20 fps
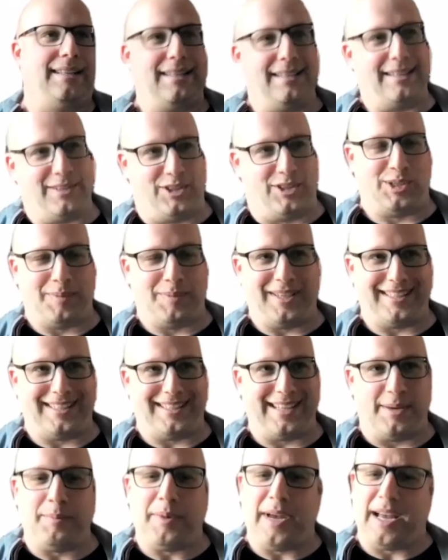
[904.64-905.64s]
Inertia makes it
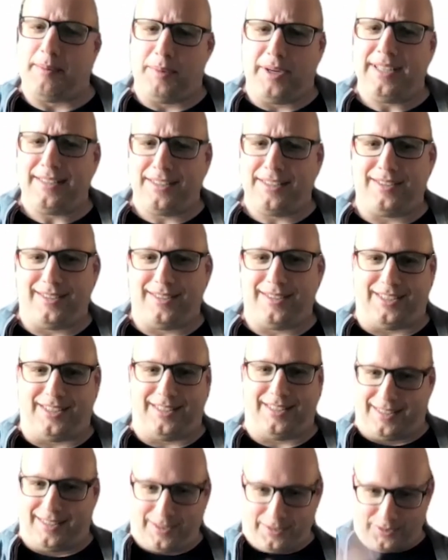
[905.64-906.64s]
sound bad, but it's
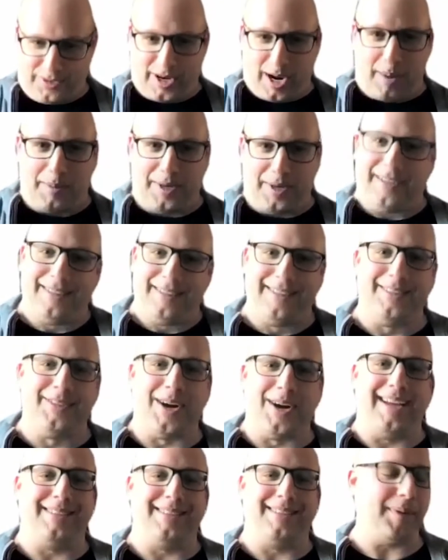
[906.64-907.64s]
just a phenomena,
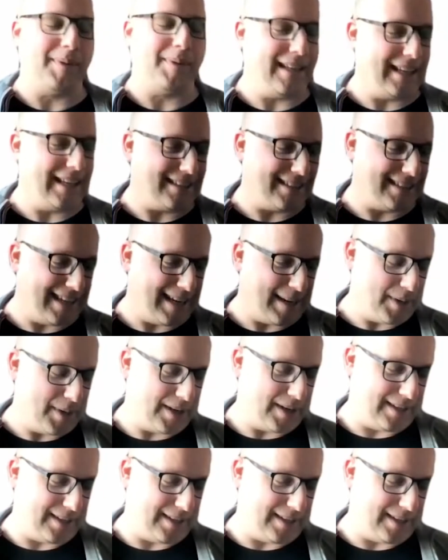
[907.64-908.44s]
right? So, but let's think about